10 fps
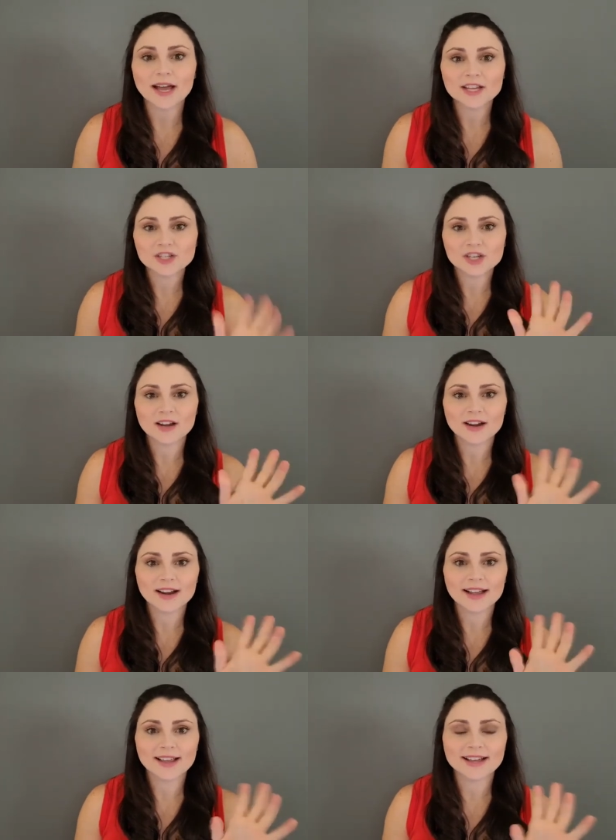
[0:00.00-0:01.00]
Hi Shar,
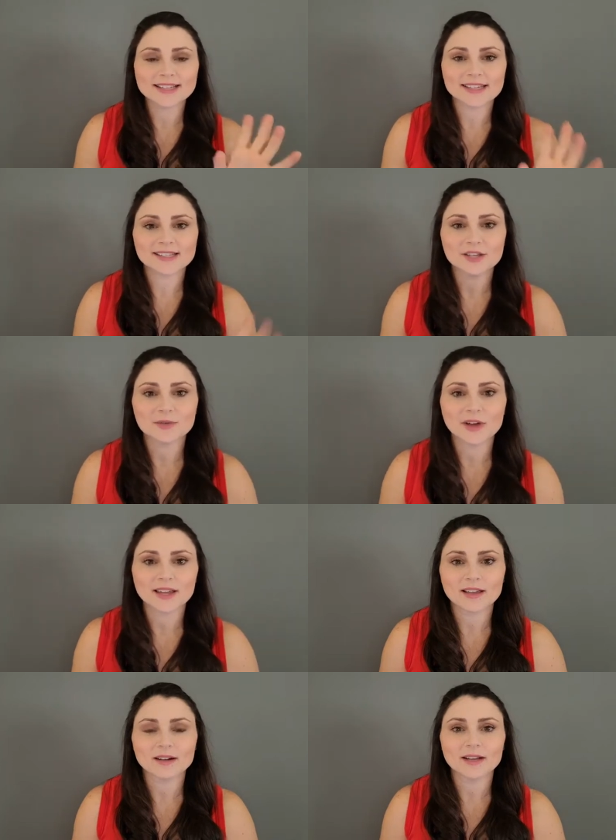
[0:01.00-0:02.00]
hi guys, I see you
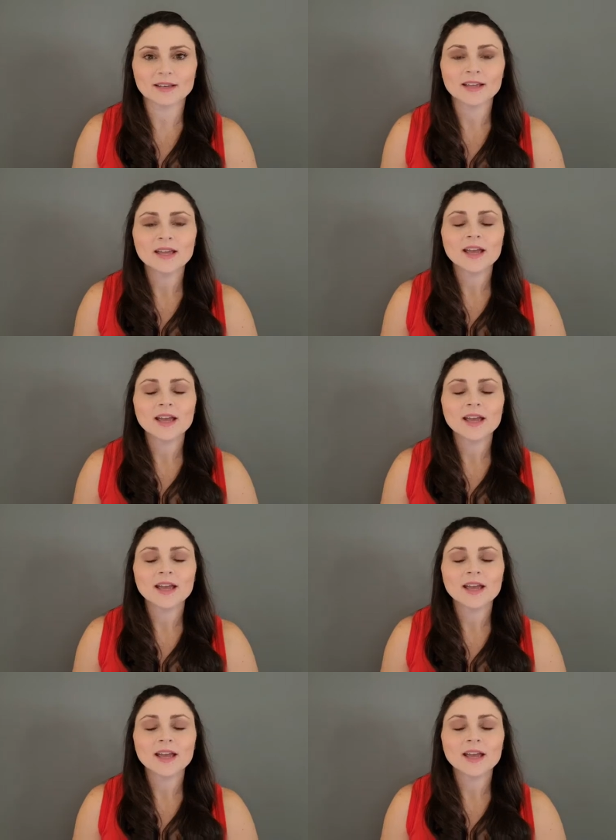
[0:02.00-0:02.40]
logging on.